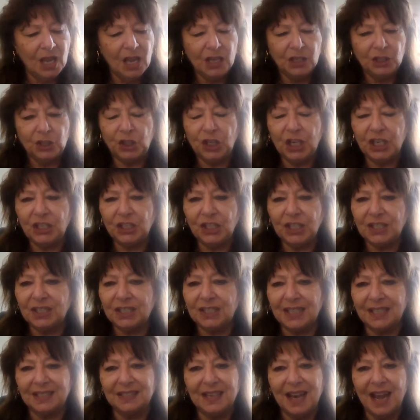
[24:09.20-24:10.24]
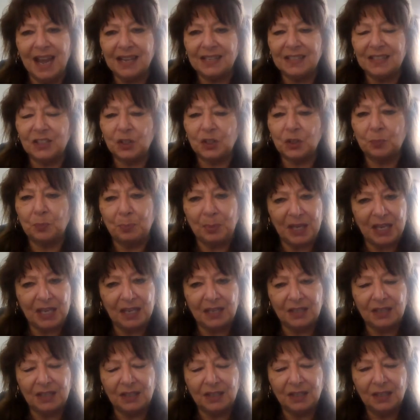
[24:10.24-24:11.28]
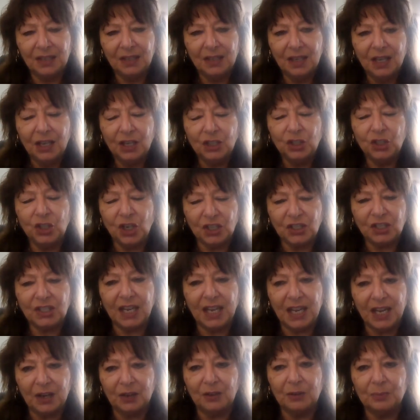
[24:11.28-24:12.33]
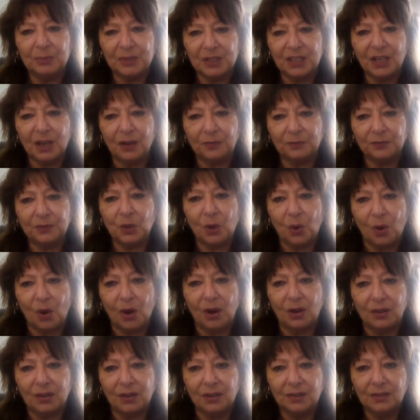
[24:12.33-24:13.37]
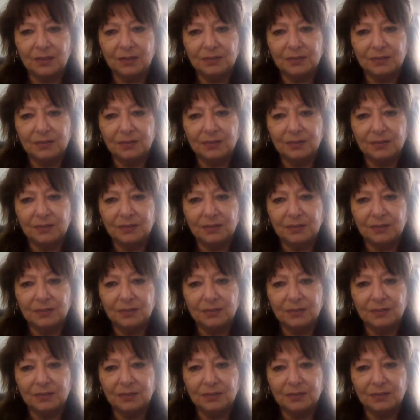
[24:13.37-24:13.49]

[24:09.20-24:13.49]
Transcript: Jesus did not speak just to hear himself talk.